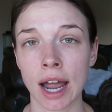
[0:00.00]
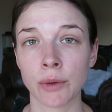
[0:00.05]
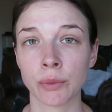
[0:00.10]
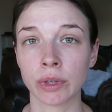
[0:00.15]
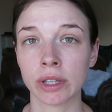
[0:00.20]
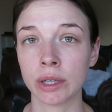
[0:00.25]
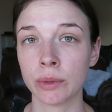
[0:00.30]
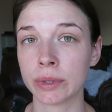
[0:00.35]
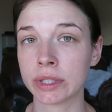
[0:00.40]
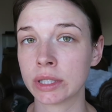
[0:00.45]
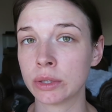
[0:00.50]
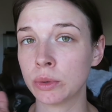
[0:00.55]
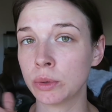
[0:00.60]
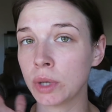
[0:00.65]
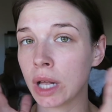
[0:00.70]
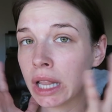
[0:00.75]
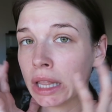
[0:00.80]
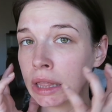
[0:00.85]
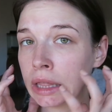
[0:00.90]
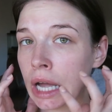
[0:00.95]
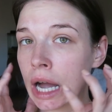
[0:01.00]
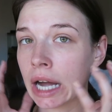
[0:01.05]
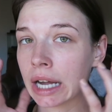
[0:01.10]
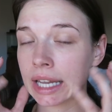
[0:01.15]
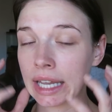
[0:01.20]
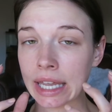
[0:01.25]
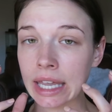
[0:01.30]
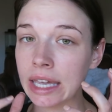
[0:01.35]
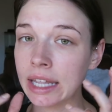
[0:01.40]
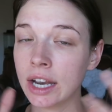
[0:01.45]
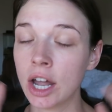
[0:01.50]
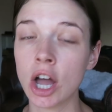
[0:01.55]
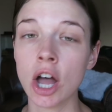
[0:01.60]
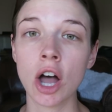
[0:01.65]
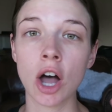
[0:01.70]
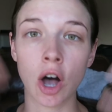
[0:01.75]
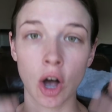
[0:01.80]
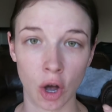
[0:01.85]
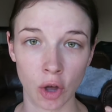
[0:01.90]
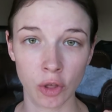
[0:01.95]
I really want to lock in
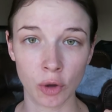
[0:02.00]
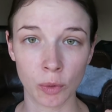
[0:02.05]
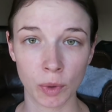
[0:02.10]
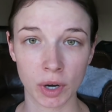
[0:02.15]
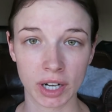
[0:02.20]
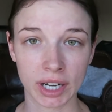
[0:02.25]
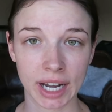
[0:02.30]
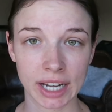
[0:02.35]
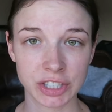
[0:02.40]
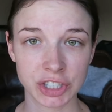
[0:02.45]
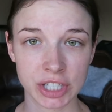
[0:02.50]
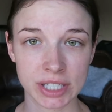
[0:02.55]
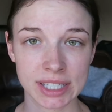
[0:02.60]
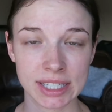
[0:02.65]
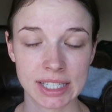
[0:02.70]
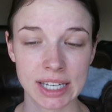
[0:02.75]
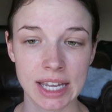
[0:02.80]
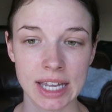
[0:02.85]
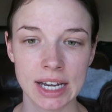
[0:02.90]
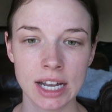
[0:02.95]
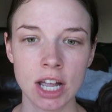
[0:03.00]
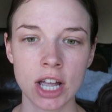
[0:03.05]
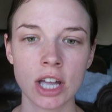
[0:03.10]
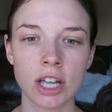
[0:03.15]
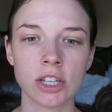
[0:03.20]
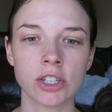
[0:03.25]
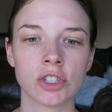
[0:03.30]
all the work I just did.